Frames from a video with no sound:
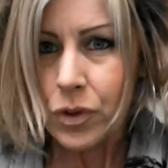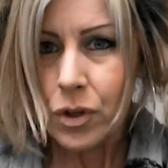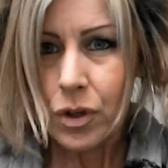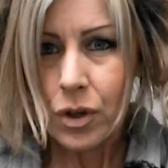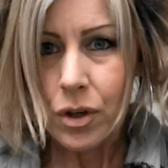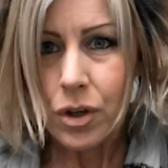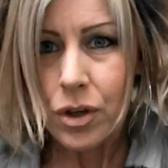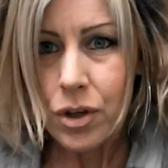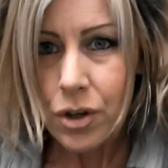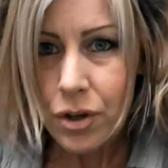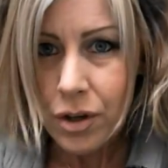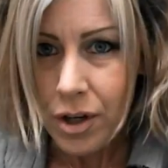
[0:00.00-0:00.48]

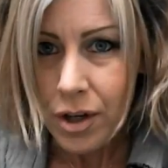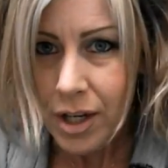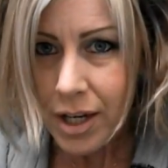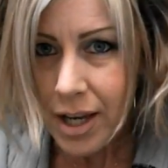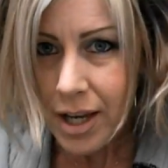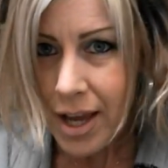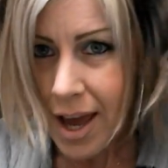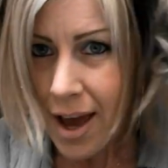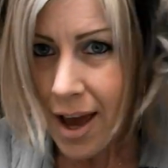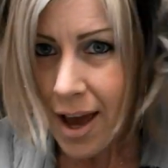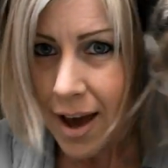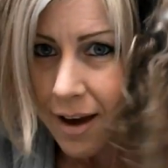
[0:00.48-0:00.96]
you're gonna
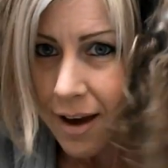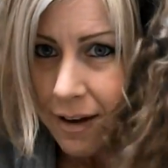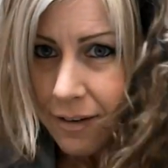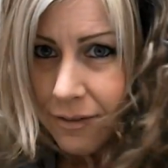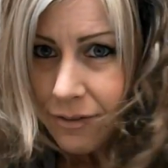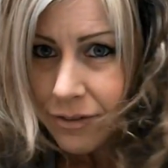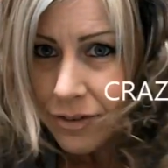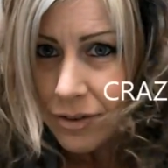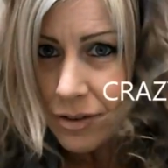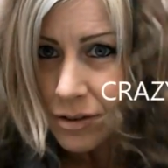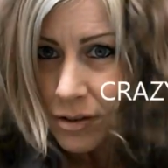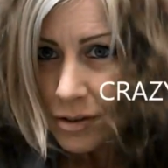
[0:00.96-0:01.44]

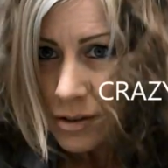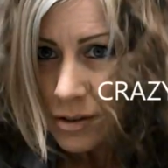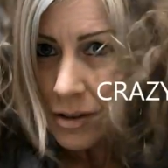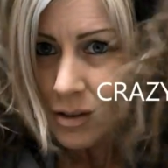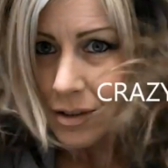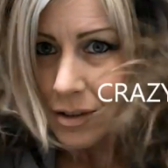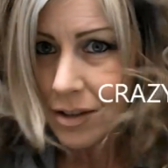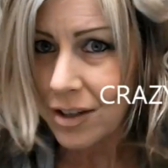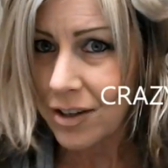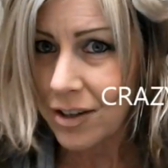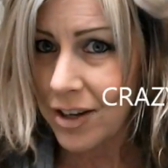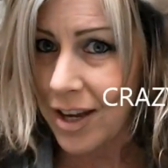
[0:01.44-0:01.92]
have,
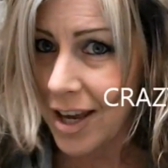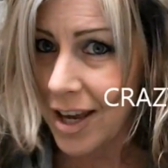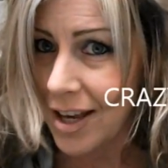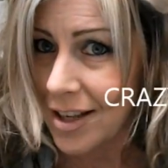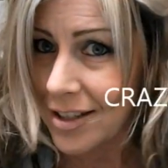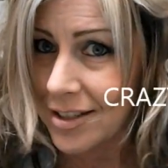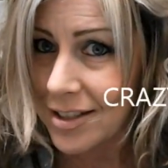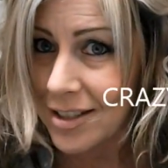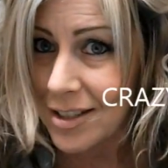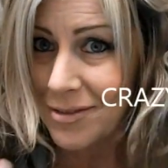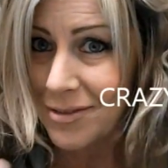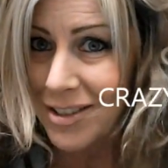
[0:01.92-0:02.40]
okay,
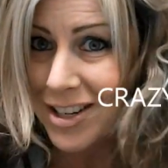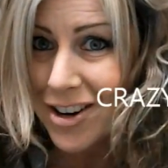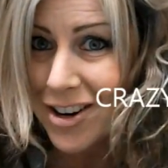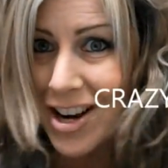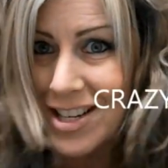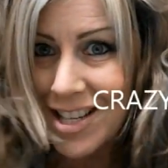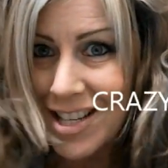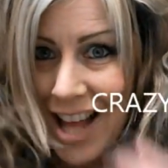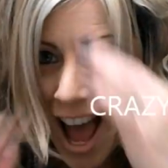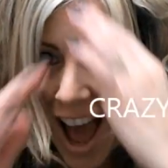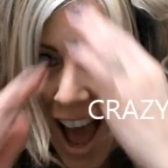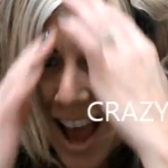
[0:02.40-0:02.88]
it's gonna be
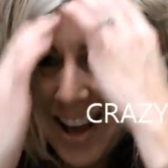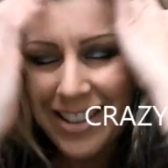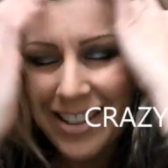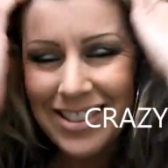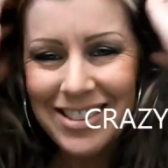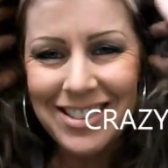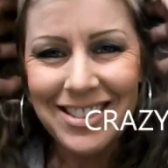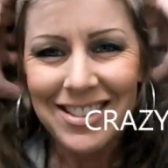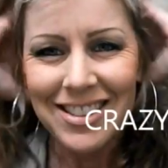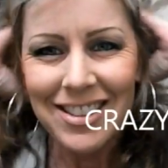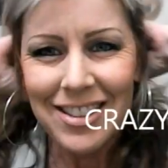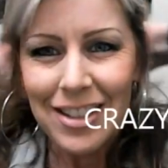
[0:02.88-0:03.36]
crazy,
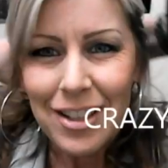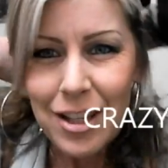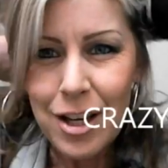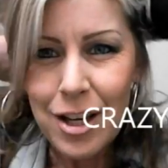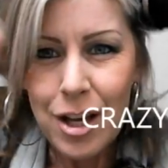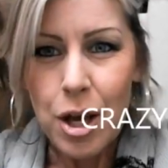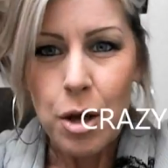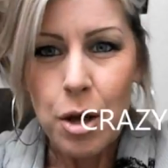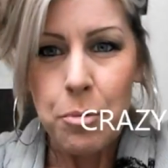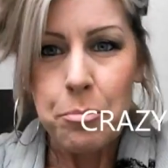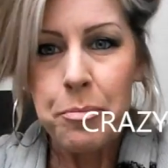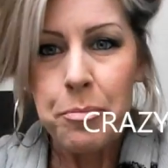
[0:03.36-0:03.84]

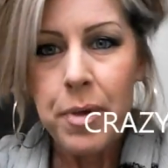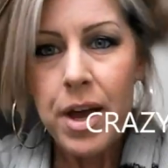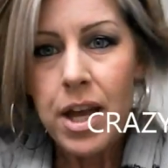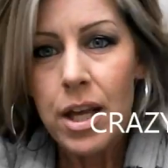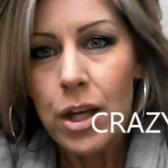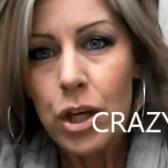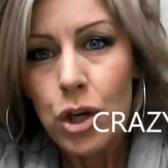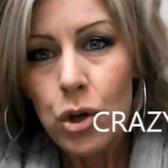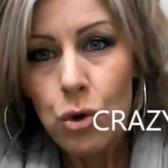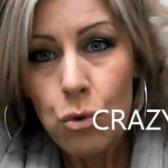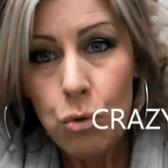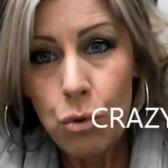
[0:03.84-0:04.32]
but
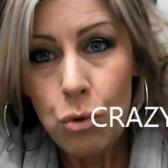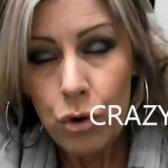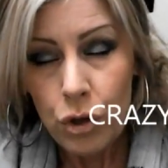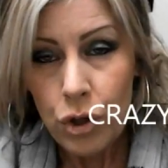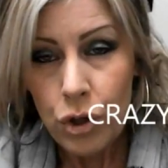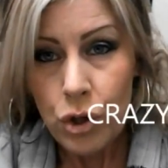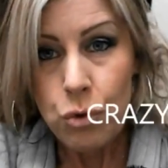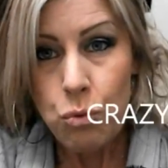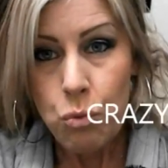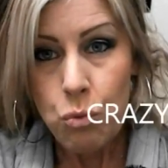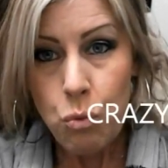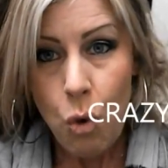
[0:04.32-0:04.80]

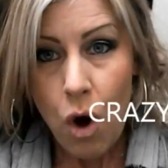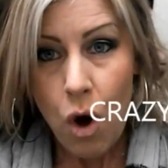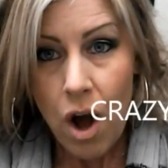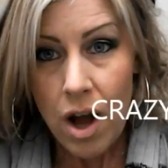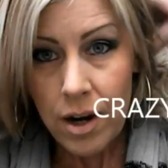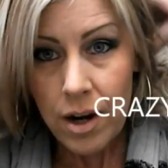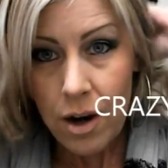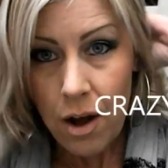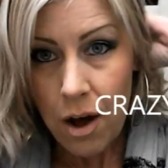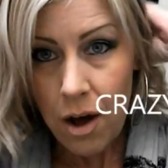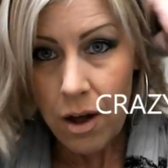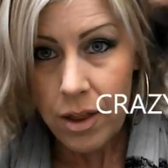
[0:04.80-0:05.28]
you
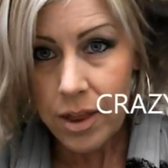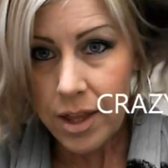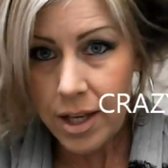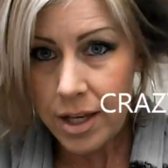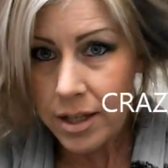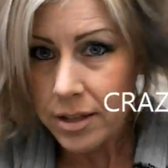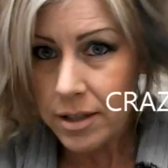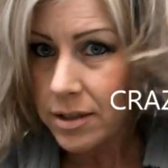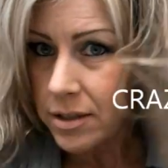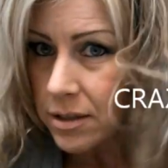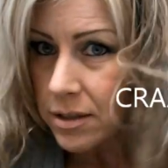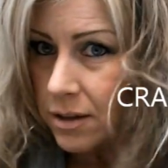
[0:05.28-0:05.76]
want all
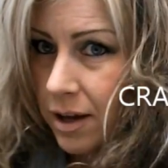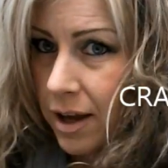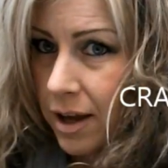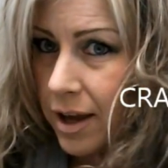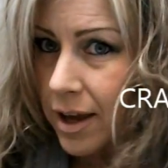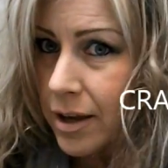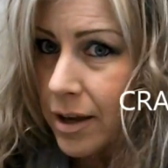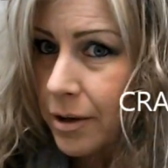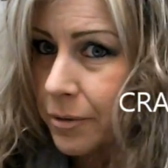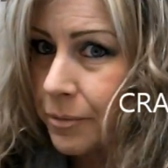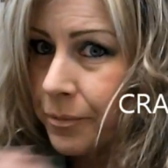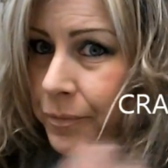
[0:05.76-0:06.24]
this,
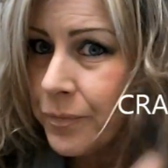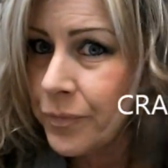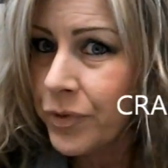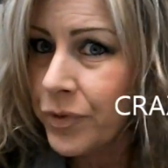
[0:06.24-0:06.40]
okay?